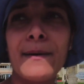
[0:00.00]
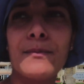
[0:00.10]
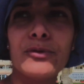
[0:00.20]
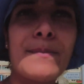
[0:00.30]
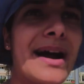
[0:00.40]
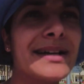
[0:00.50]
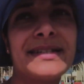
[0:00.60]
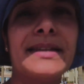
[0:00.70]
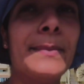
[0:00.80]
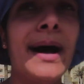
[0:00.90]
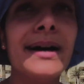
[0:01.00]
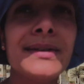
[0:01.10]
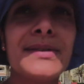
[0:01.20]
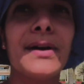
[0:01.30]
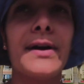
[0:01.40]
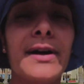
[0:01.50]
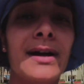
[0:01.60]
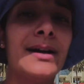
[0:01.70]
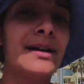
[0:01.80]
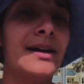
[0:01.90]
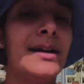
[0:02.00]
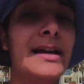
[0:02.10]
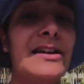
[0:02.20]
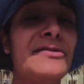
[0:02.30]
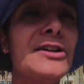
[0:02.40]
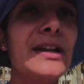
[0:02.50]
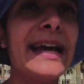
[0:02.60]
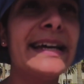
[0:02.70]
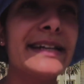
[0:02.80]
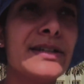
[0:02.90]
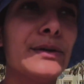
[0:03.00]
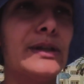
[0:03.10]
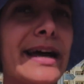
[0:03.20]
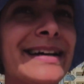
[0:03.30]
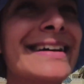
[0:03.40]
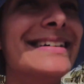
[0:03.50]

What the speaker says: remarks in the past, so if you don't like it, good luck.